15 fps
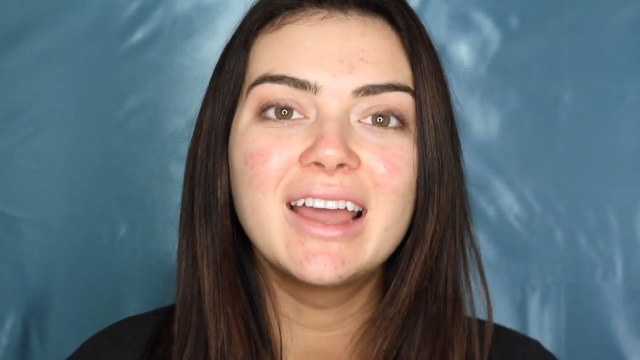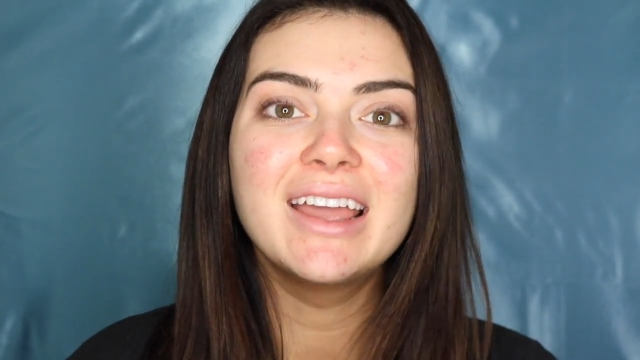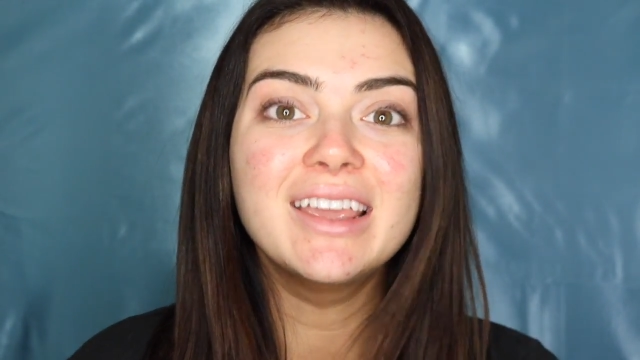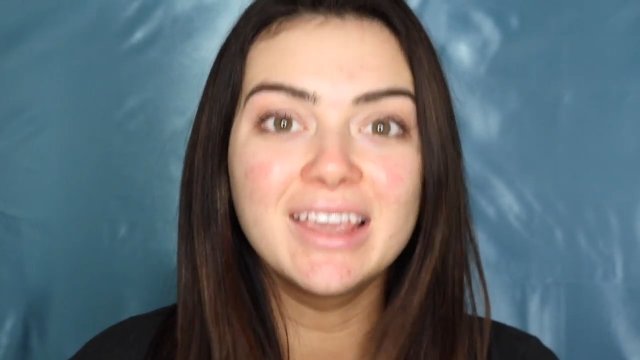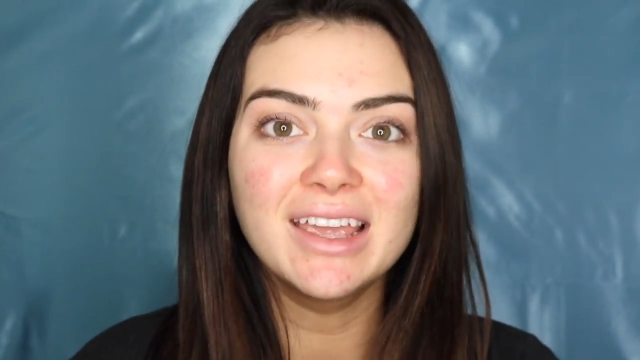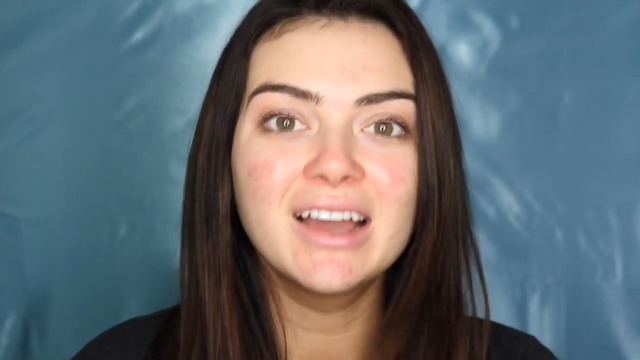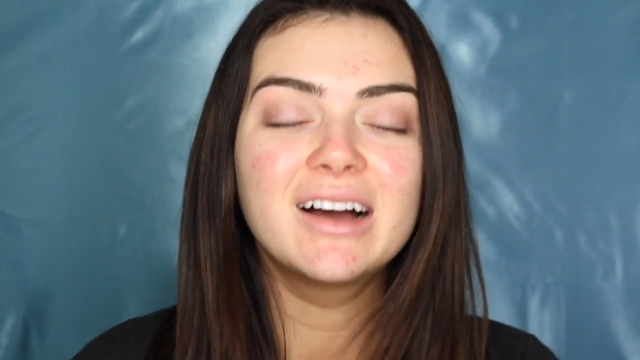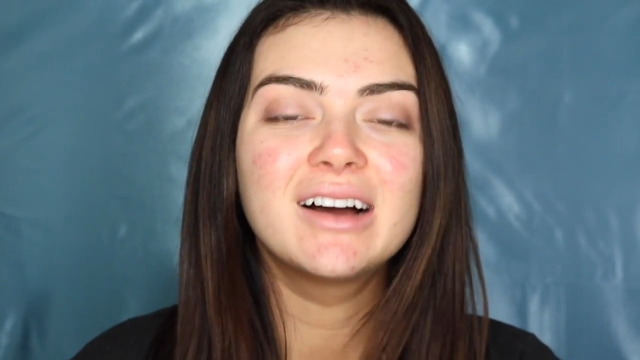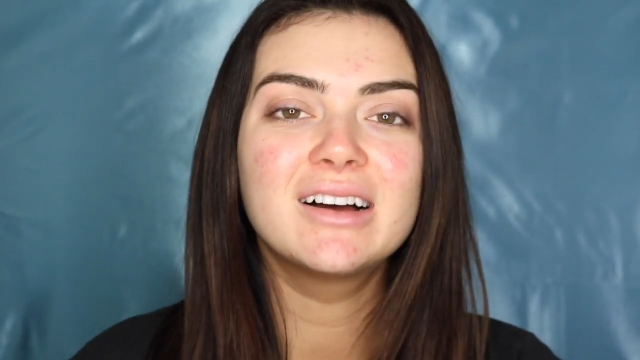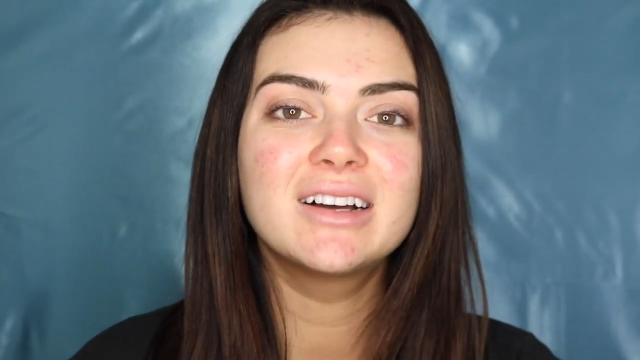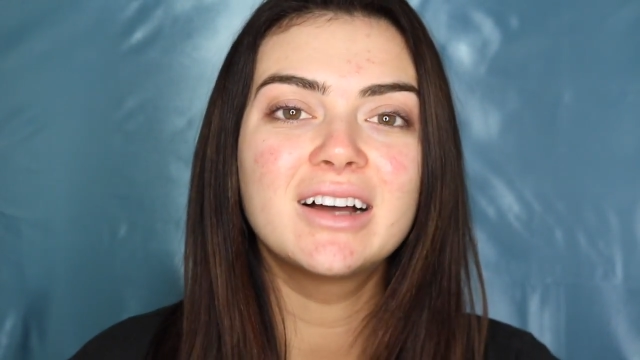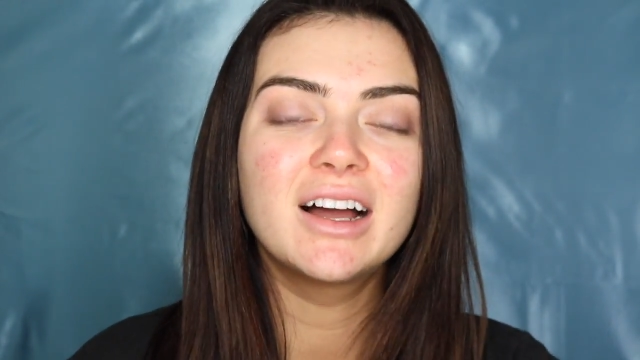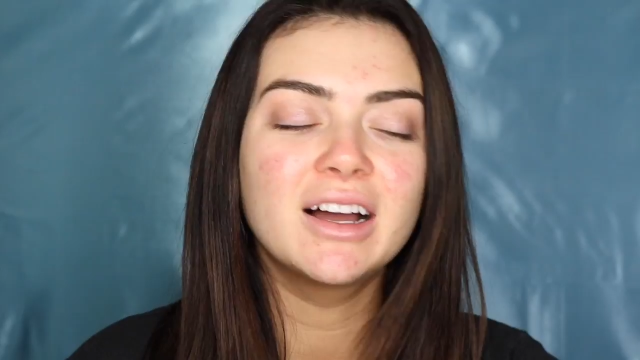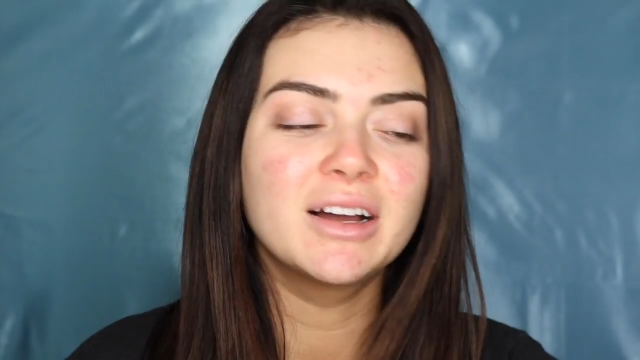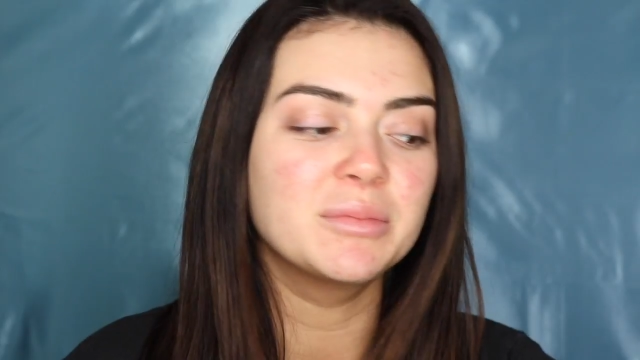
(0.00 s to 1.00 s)
a year
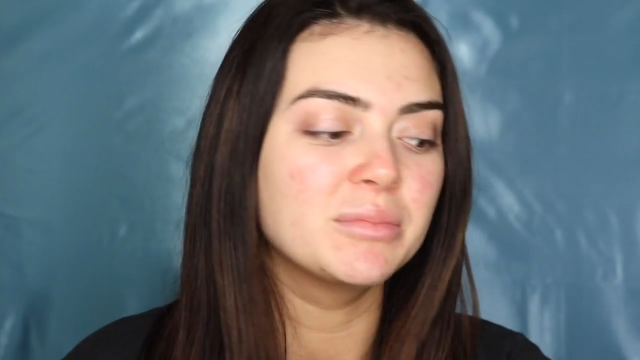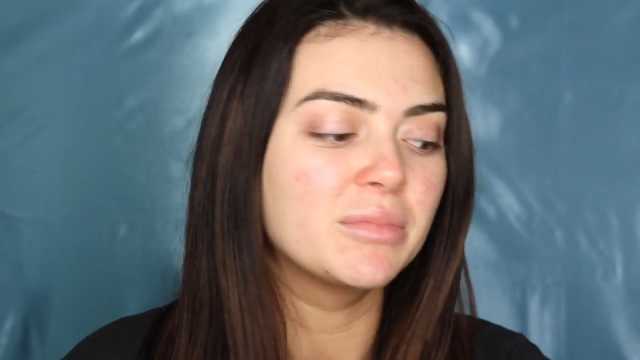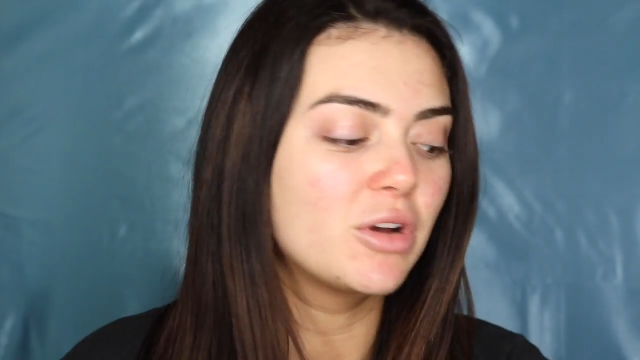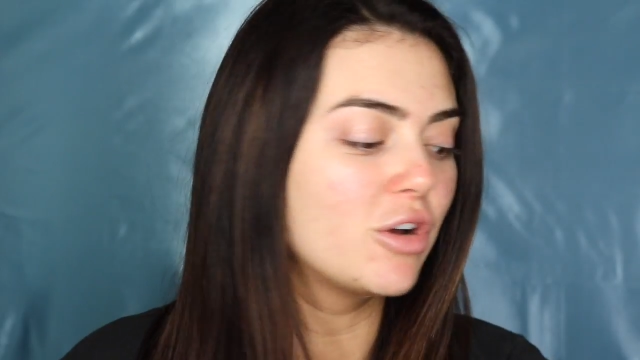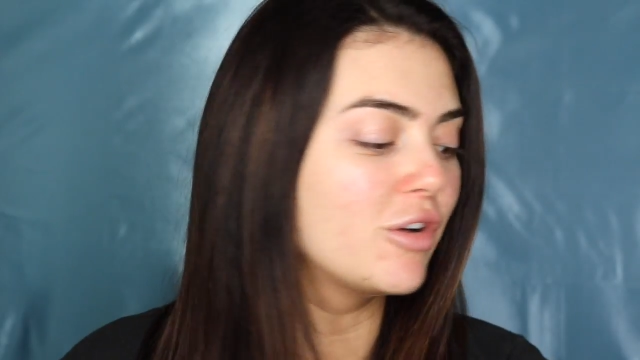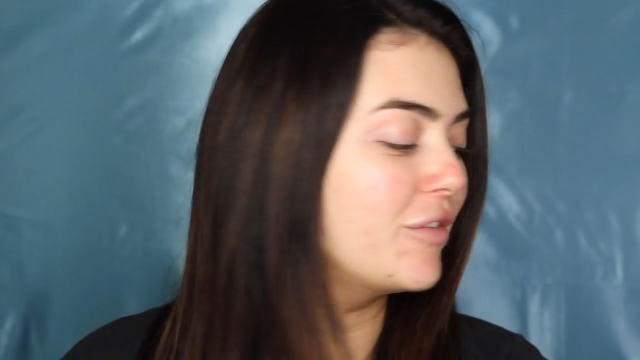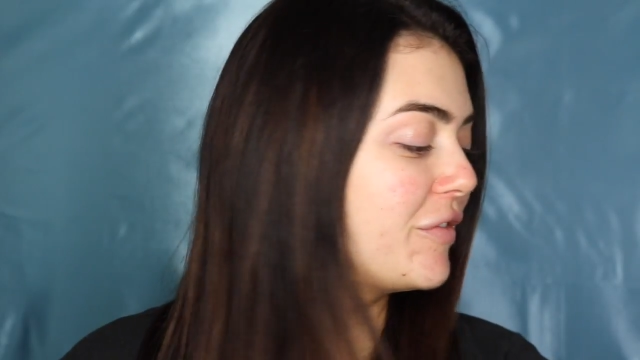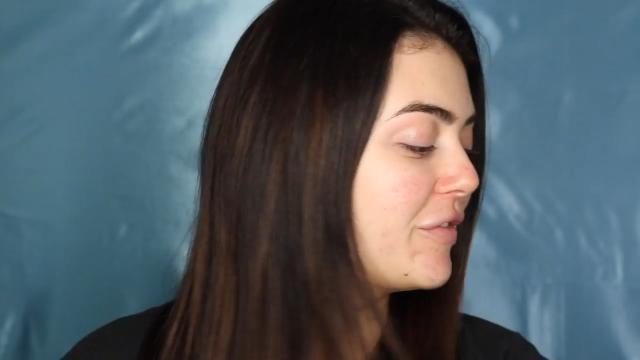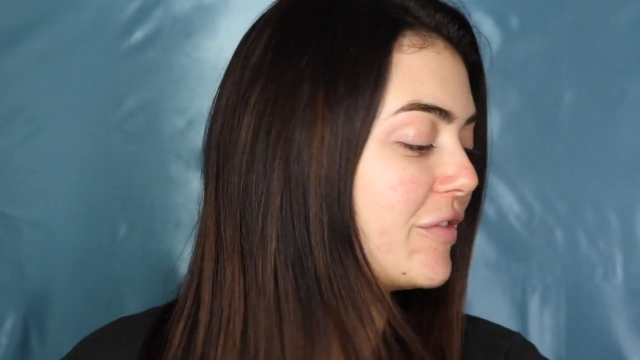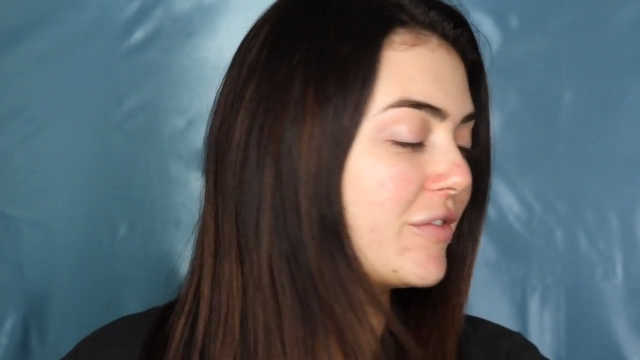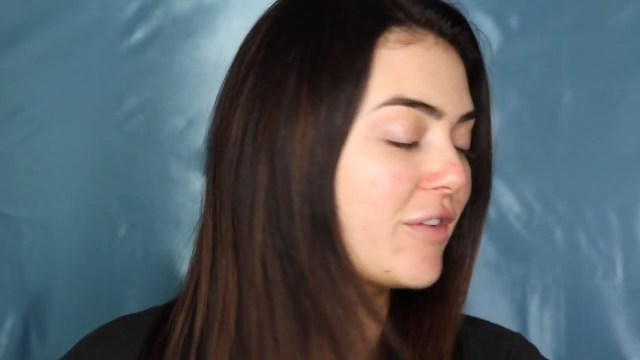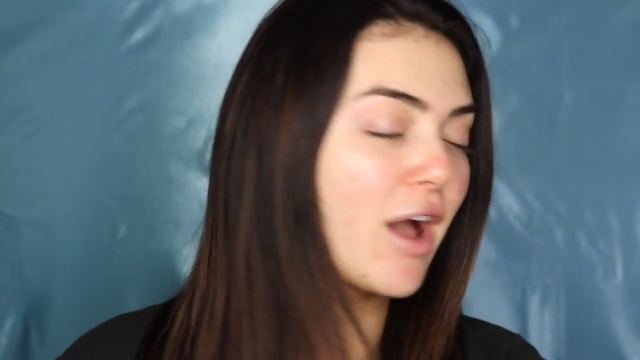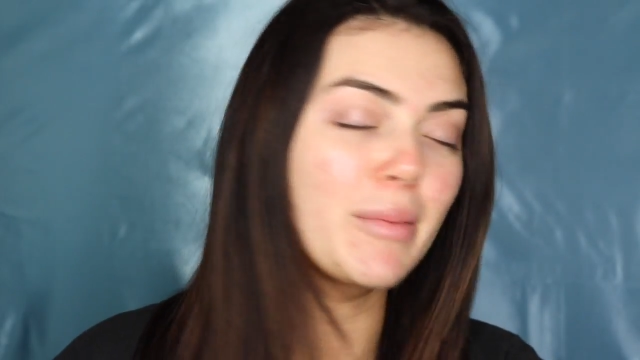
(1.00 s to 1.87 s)
of